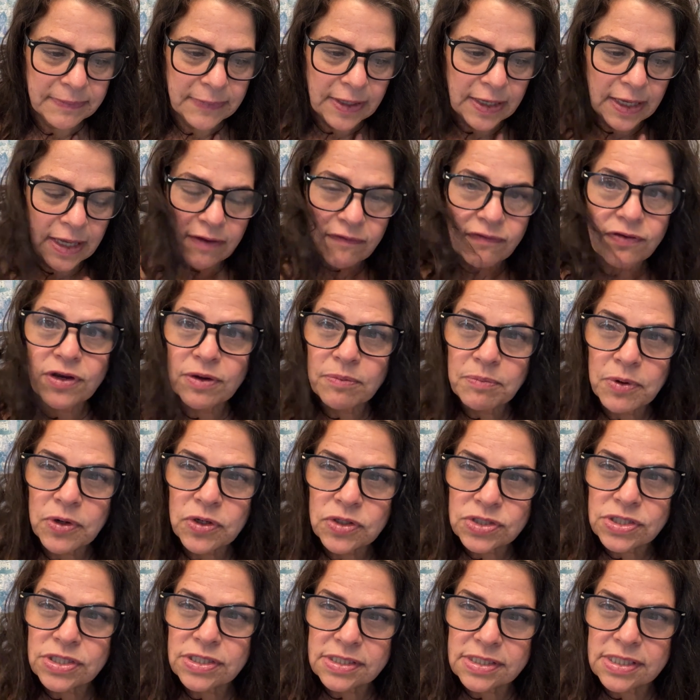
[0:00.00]
if you're
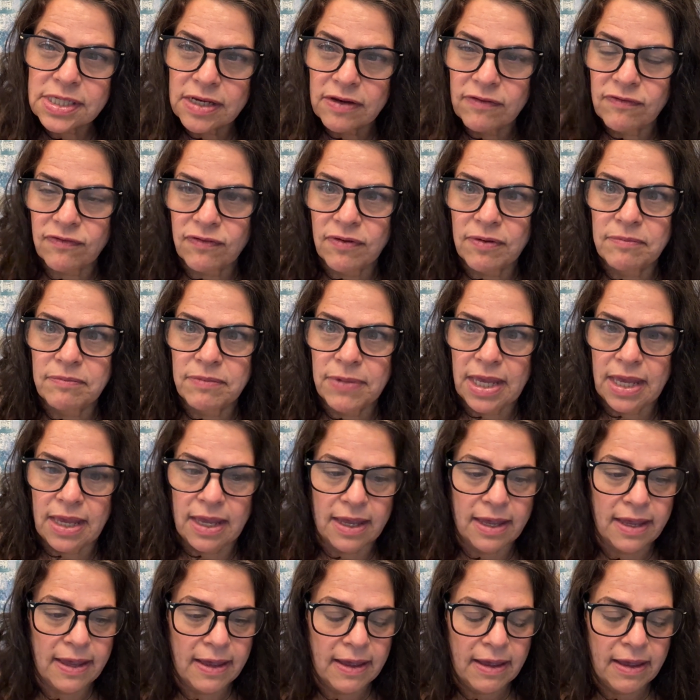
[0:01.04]
purchasing from me,